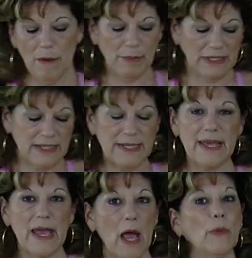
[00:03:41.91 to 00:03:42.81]
but
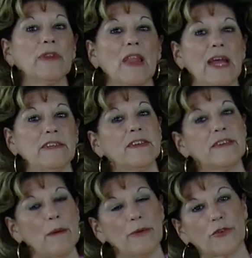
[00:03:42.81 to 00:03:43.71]
today I would like to
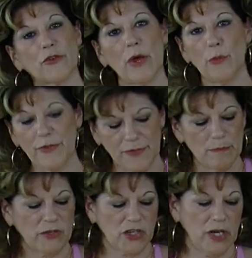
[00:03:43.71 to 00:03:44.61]
demonstrate with the
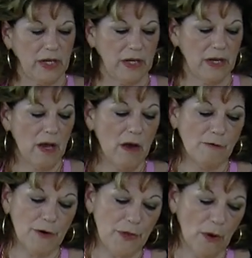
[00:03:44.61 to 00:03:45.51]
machine
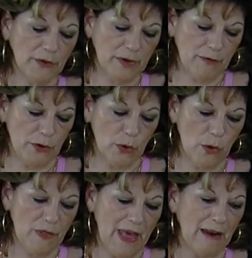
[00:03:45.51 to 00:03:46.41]
for those of
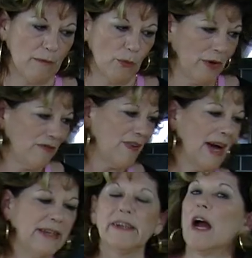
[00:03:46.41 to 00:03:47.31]
you that would
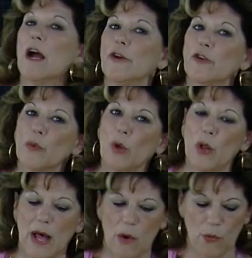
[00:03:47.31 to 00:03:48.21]
find it hard to
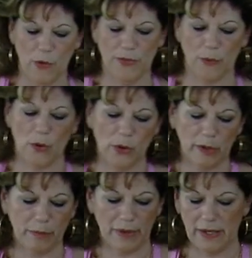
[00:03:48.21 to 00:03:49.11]
roll out with a
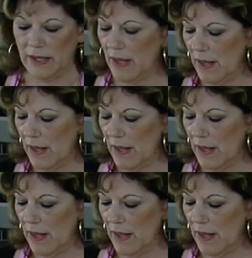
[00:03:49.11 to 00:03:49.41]
rolling pin.